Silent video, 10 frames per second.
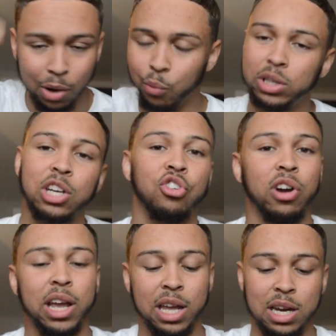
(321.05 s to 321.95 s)
with the
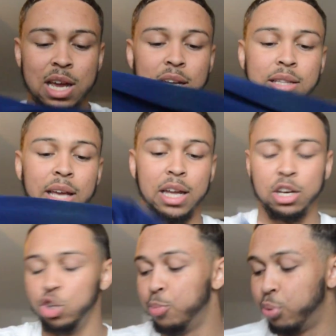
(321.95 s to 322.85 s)
grain.
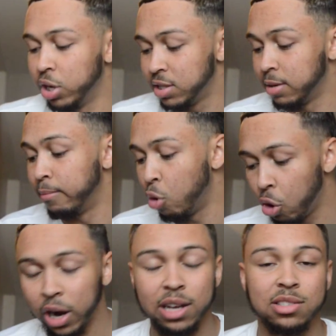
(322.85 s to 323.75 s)
Then you put some
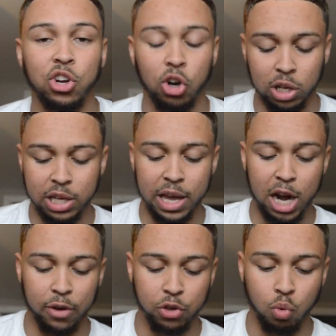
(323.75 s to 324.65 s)
more S-curl in your
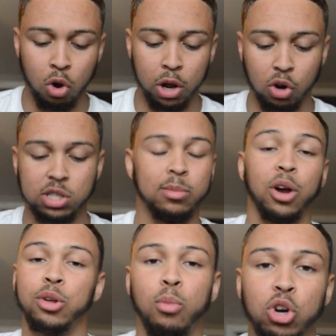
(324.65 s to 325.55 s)
hair if you want, or some
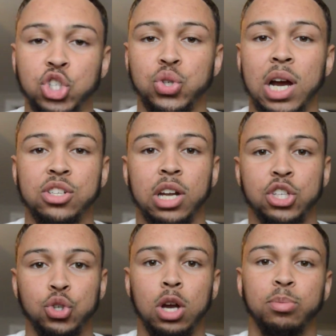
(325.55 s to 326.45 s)
other moisturizer
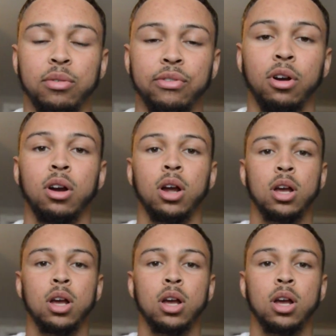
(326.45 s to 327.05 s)
that you could prefer.